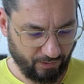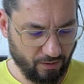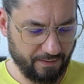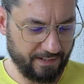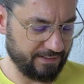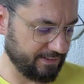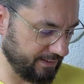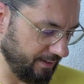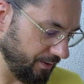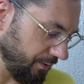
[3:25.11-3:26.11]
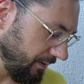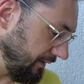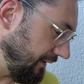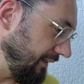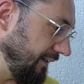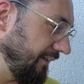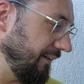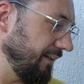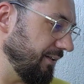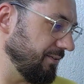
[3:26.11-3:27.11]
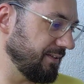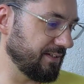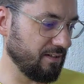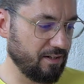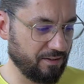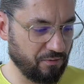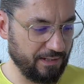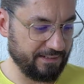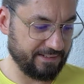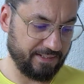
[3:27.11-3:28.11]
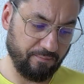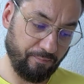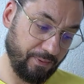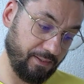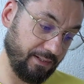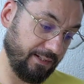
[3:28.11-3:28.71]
Alright, so the notes are quite simple.